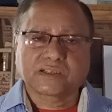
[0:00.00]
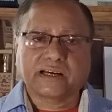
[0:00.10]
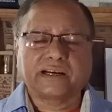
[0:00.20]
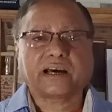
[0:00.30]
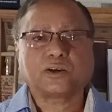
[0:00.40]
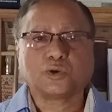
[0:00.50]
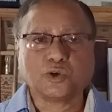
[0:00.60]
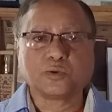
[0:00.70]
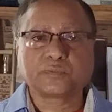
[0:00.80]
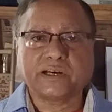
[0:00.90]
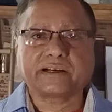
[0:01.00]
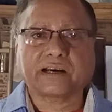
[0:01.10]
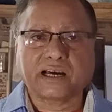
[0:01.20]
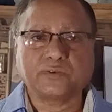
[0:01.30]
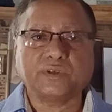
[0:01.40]
and I hope that
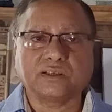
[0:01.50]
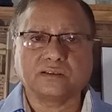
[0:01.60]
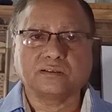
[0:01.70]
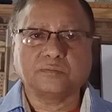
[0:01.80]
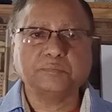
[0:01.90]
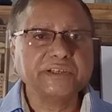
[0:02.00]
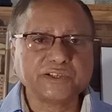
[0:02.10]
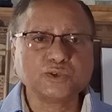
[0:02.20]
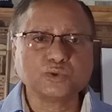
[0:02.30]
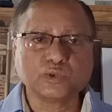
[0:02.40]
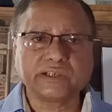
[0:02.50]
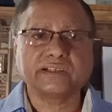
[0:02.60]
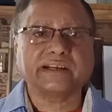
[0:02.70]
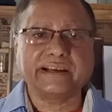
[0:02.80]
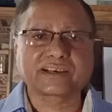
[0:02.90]
I will meet you in
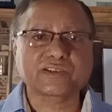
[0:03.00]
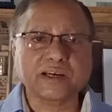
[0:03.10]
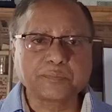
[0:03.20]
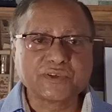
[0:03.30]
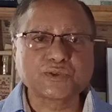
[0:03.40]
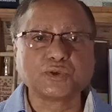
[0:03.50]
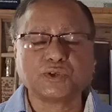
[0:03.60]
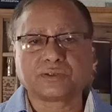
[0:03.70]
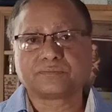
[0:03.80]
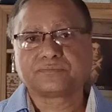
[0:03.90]
the next episode,